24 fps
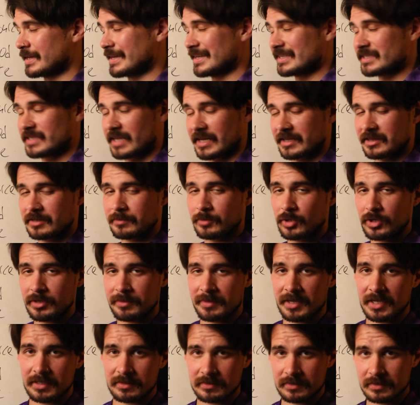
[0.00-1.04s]
It's like the
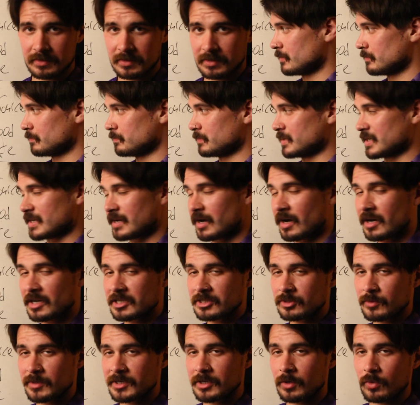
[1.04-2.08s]
boogeyman.
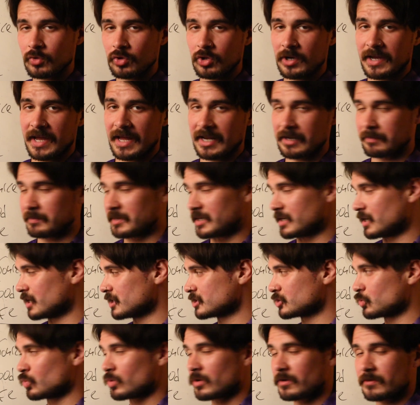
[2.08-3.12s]
Because we don't look at it,
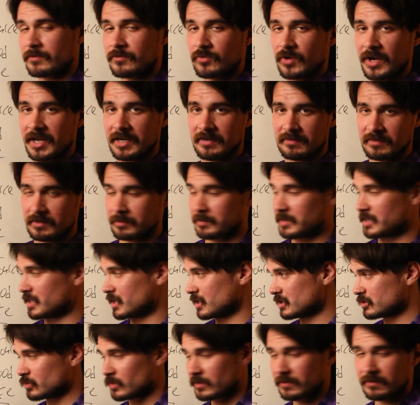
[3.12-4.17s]
because we're afraid of it,
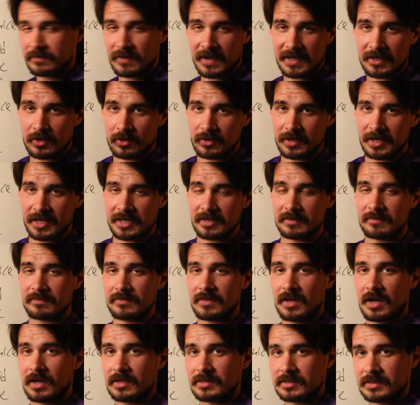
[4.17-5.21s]
because we fight our negative
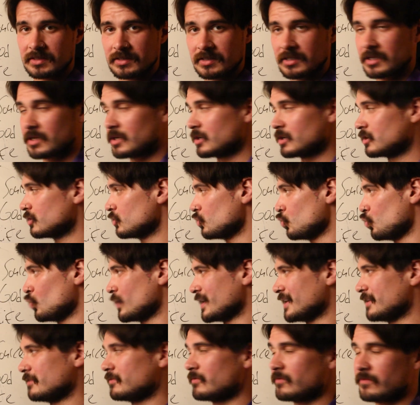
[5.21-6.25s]
thoughts,
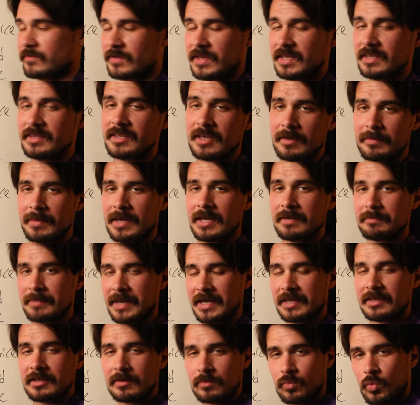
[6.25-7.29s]
we feed them and
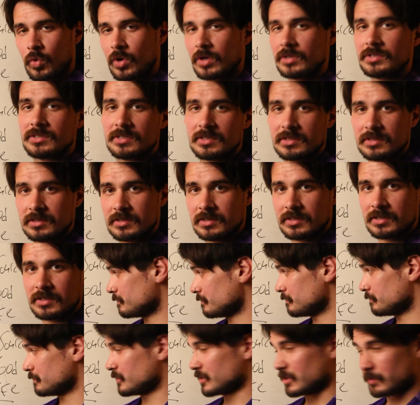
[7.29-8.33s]
make them worse.
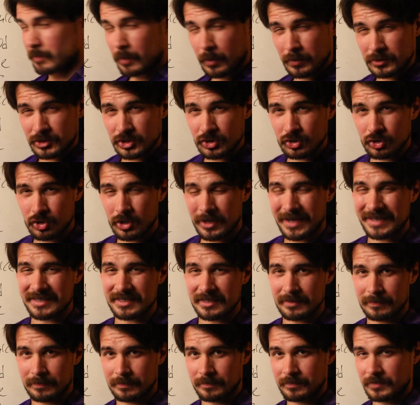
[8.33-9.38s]
But the moment you look at
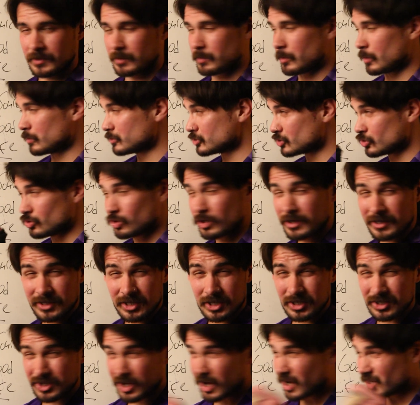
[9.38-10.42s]
them, the moment you look in the
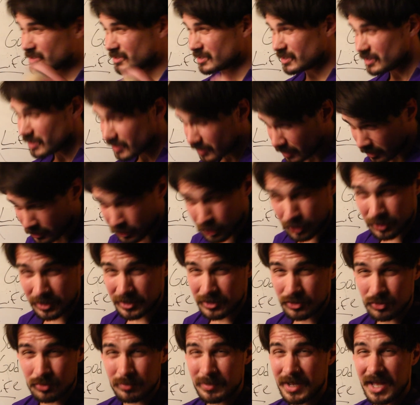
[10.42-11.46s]
closet and
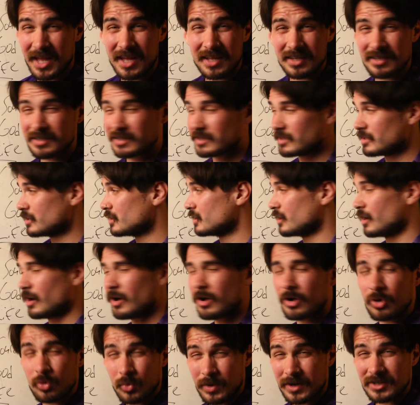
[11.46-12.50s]
underneath your bed,
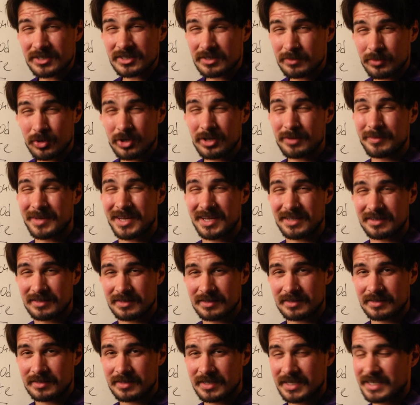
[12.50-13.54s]
where's the boogeyman?
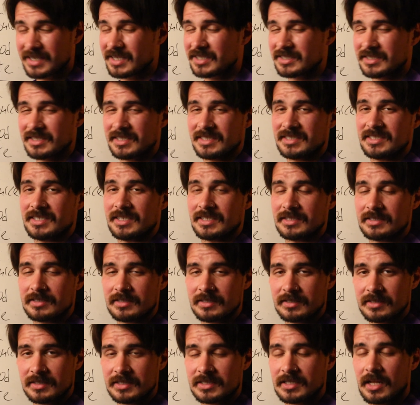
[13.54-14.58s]
It doesn't
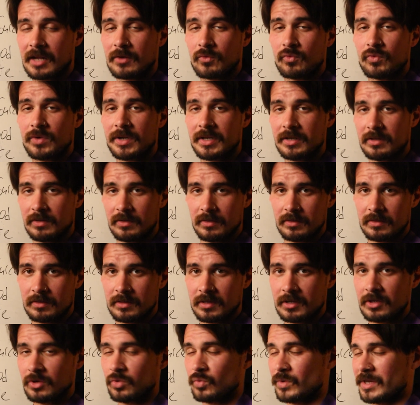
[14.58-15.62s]
exist. It's not real.
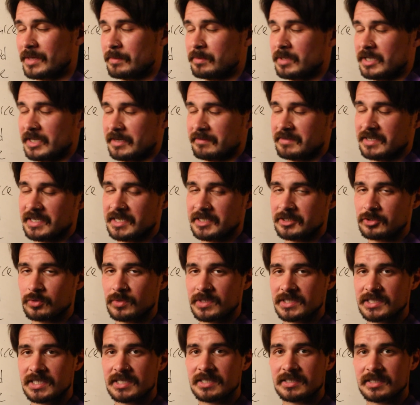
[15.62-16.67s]
We believed it into
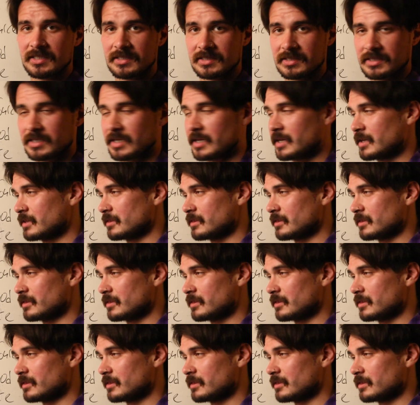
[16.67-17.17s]
existence.